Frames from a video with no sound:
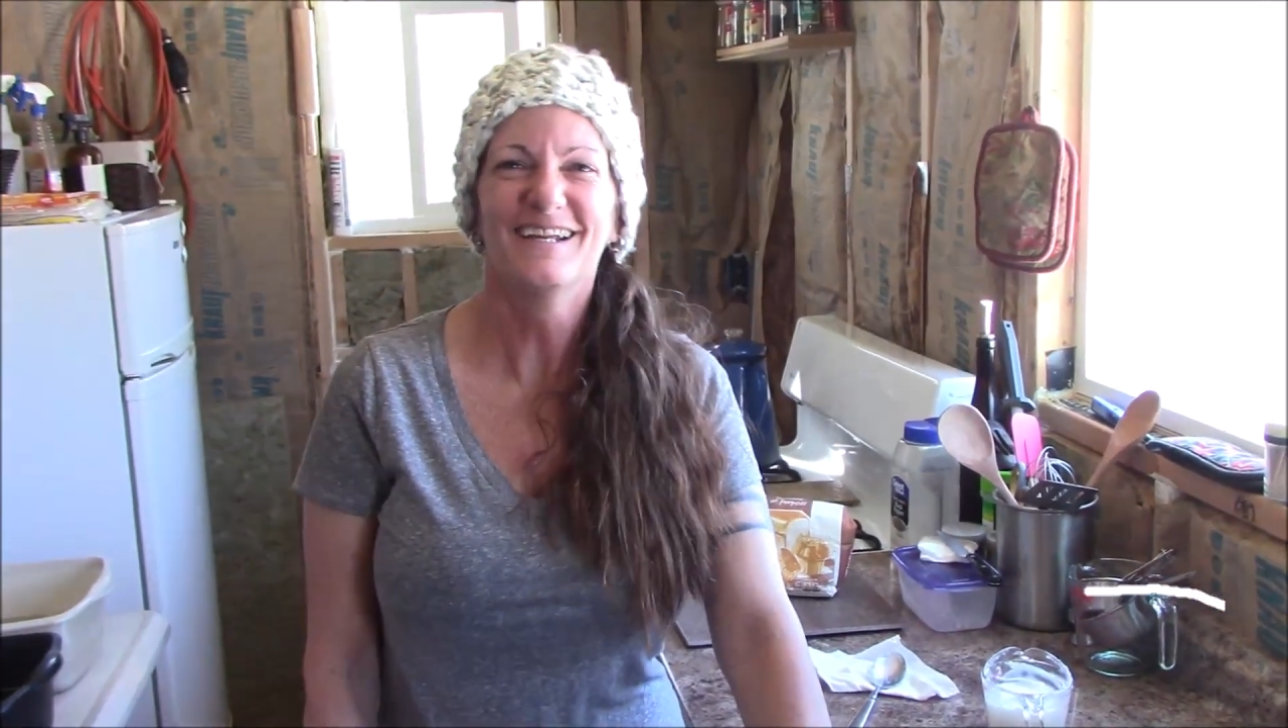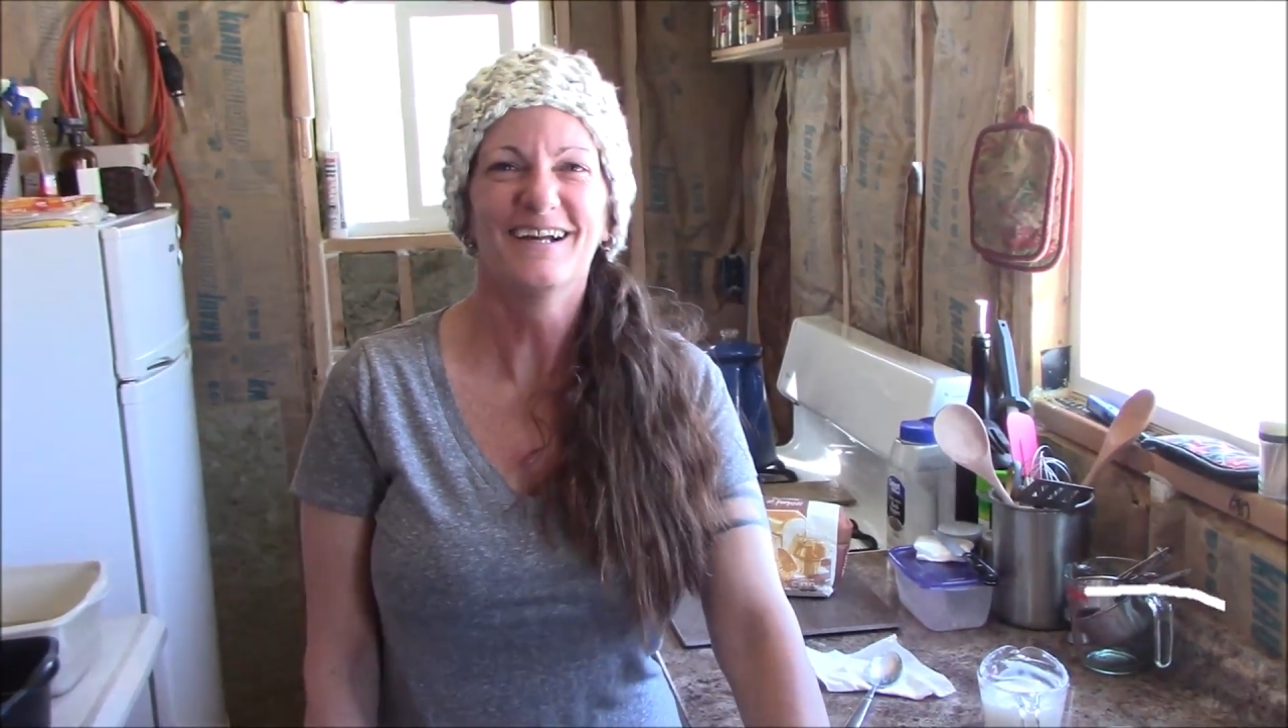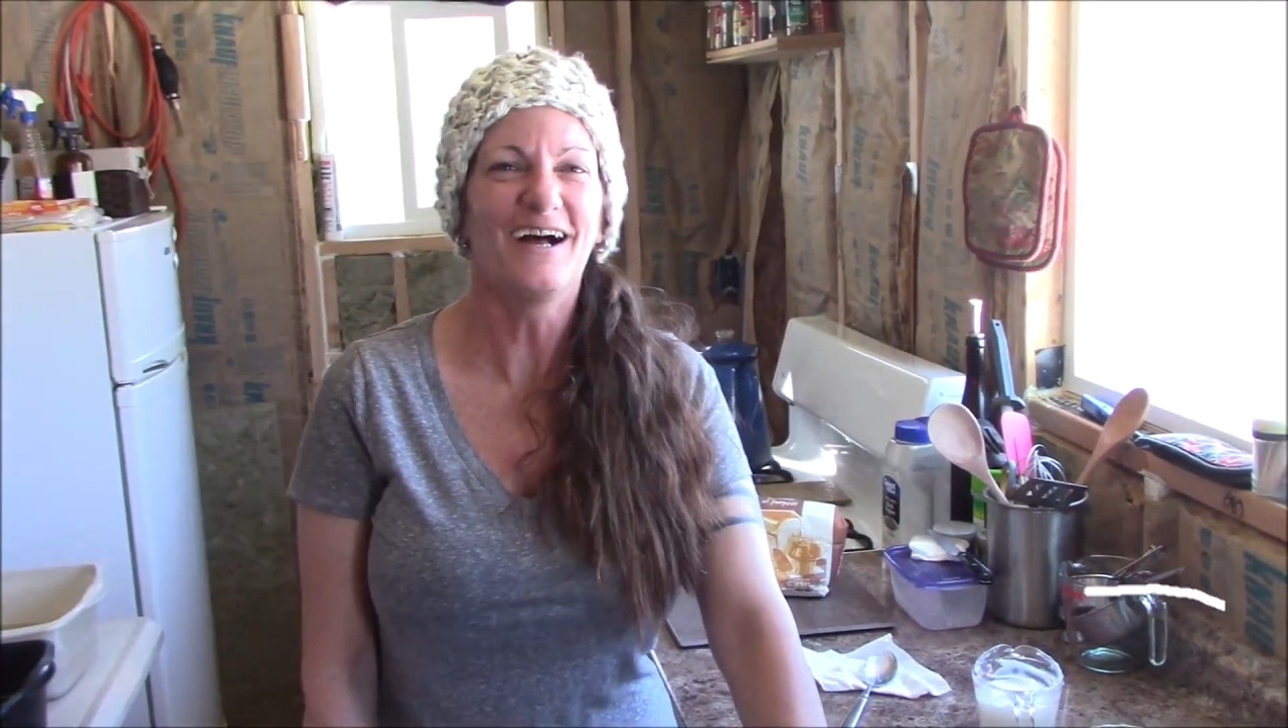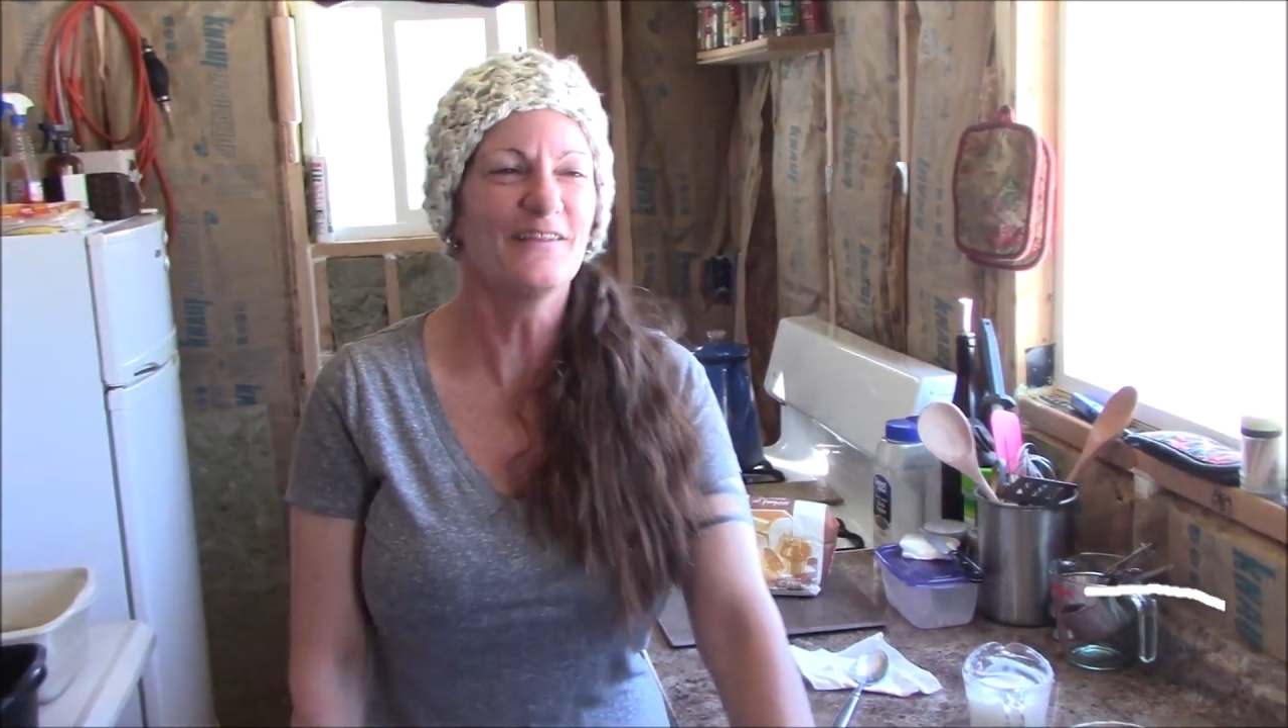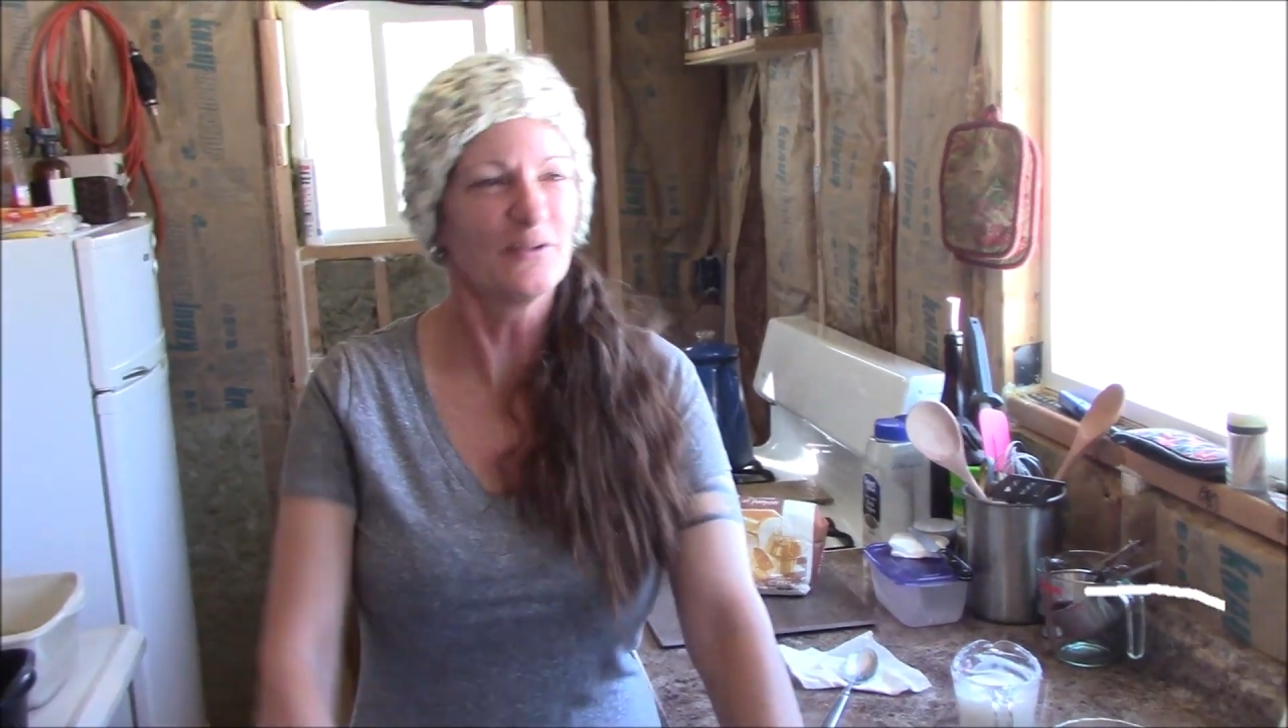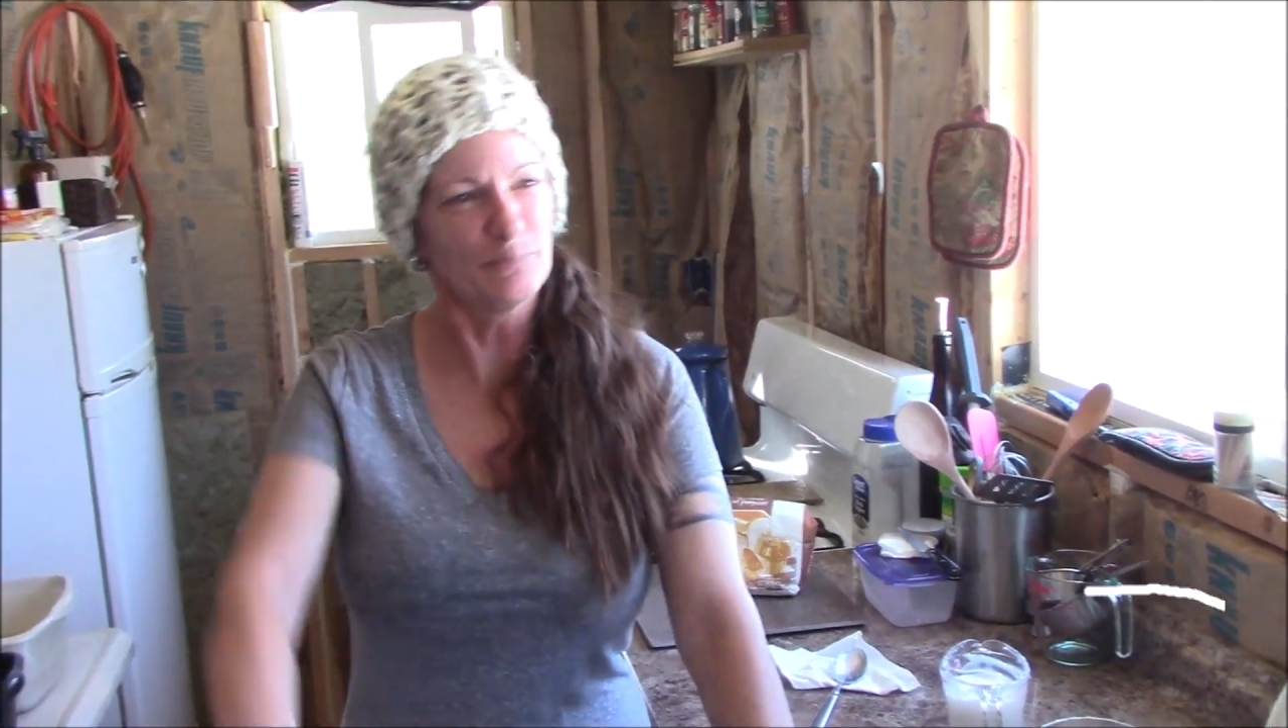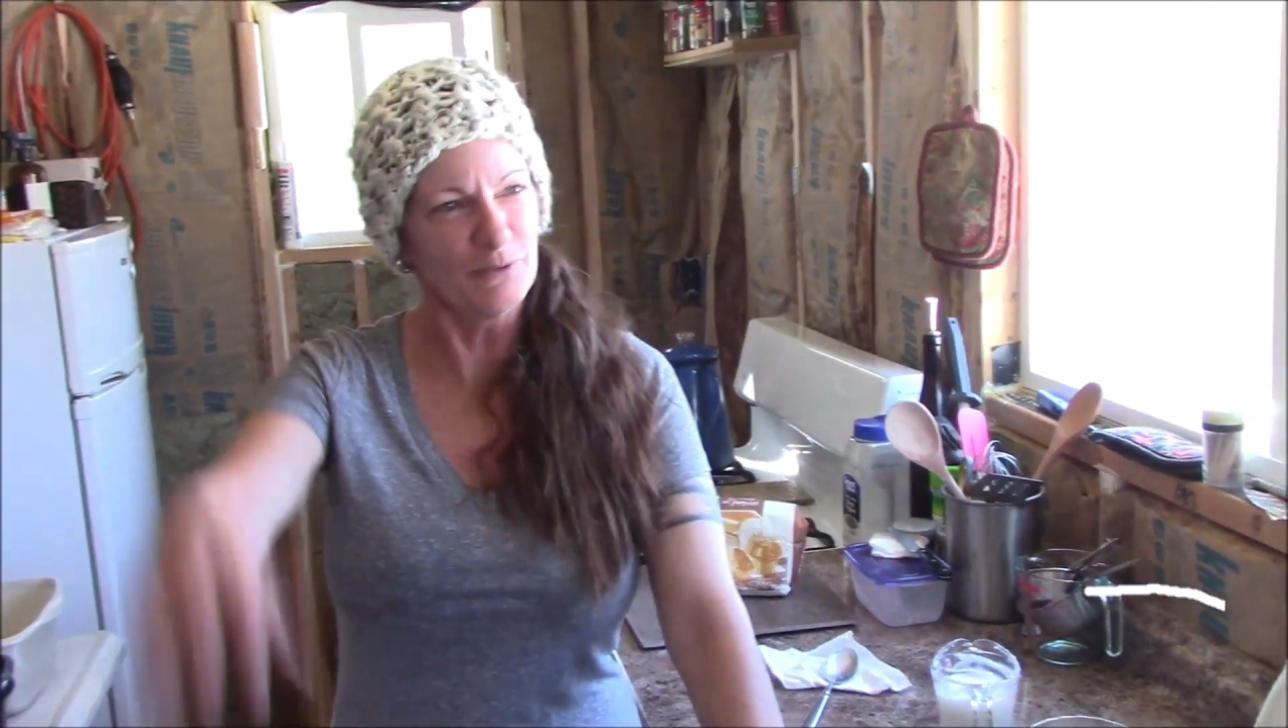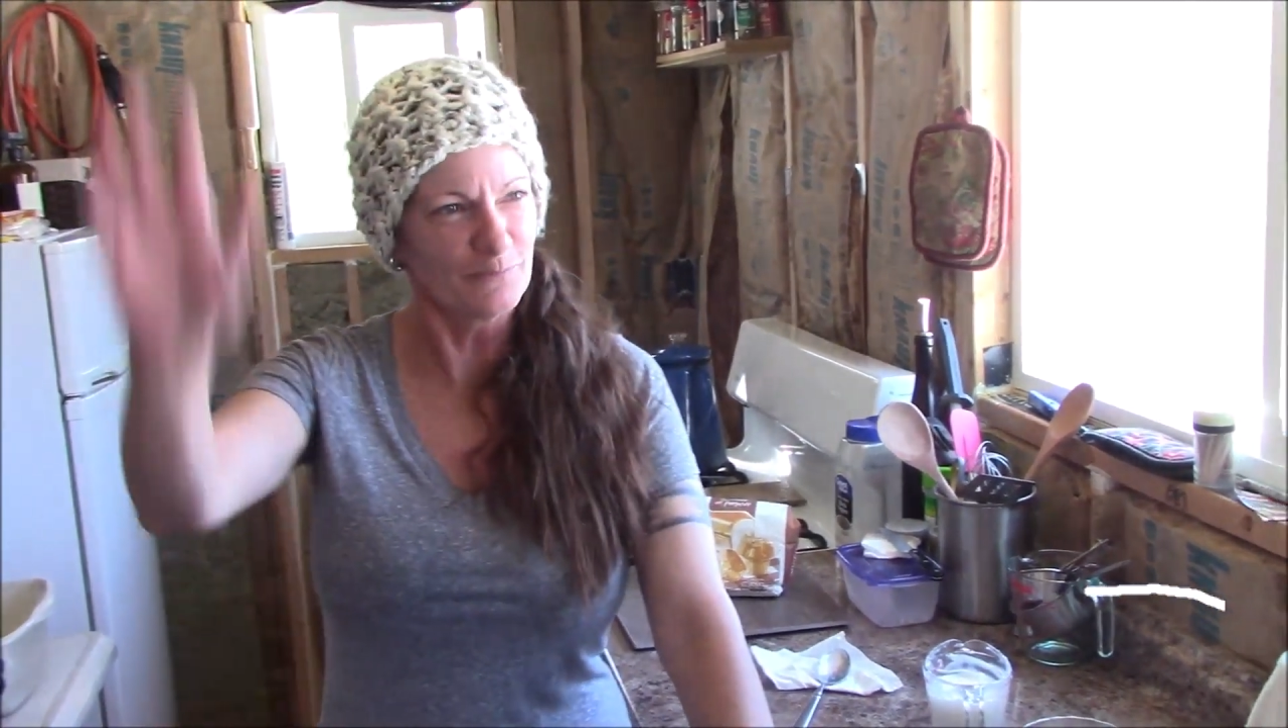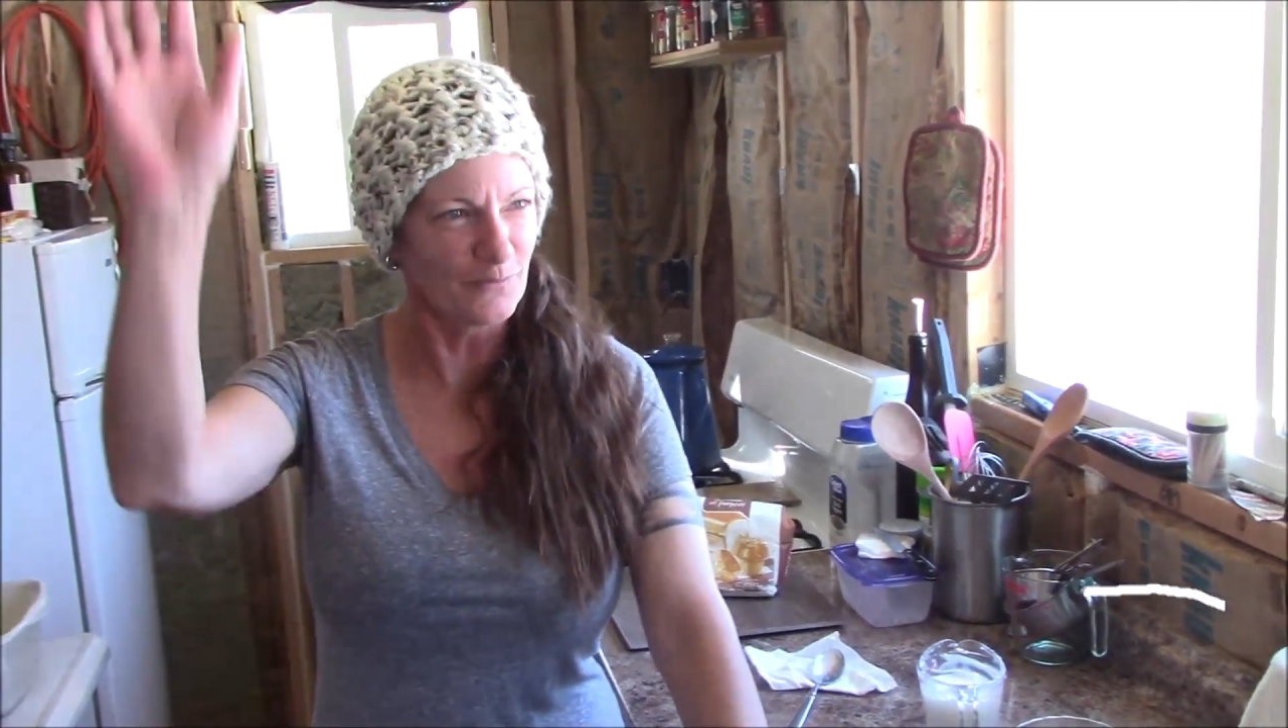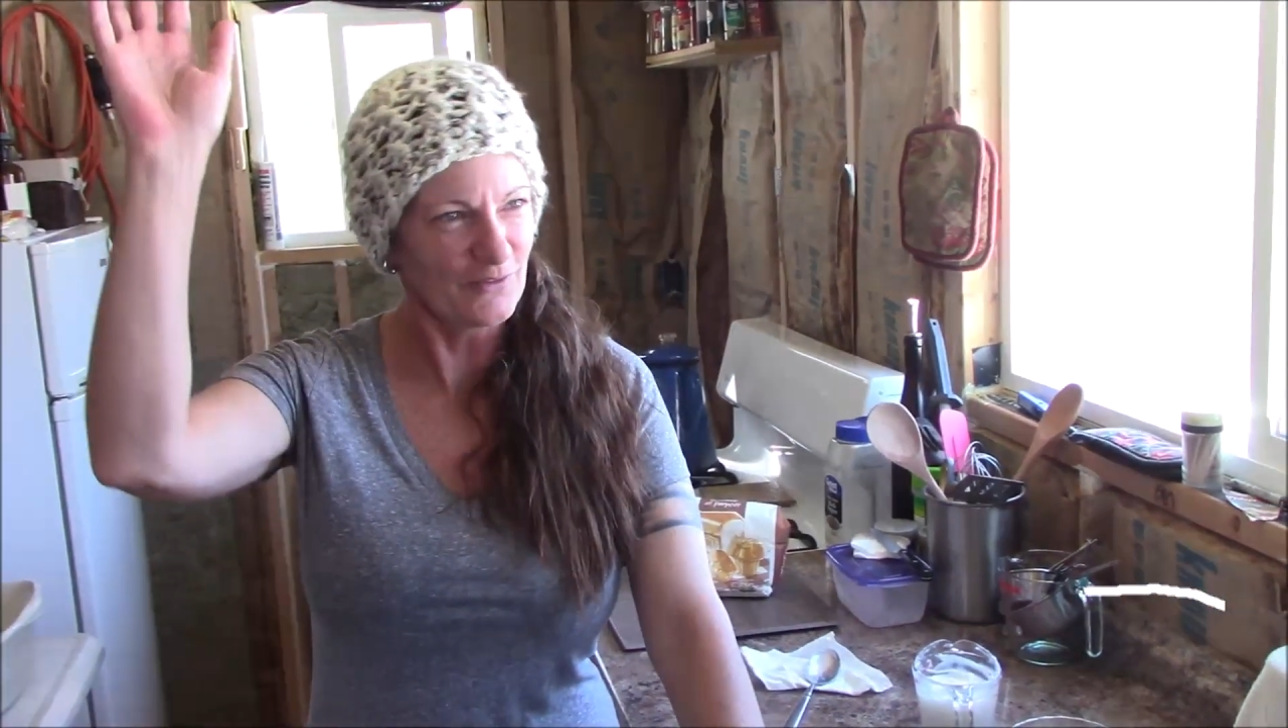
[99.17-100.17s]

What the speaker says: On this beautiful